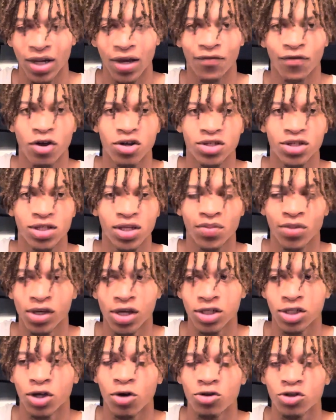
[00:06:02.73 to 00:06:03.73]
adversity
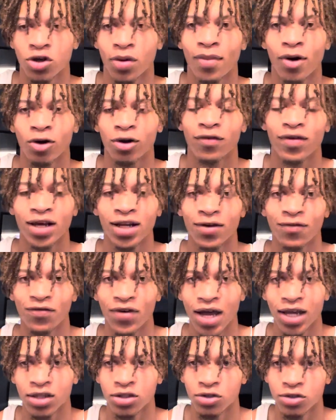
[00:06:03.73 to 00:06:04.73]
because those are motivating
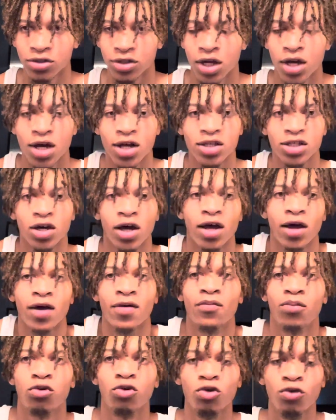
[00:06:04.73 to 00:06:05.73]
factors to
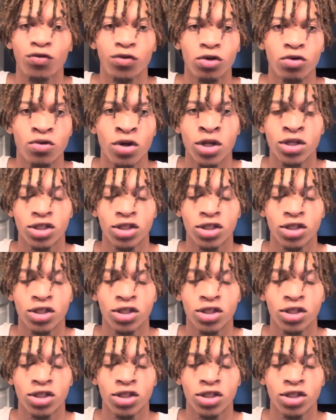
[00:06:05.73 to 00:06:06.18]
improve you,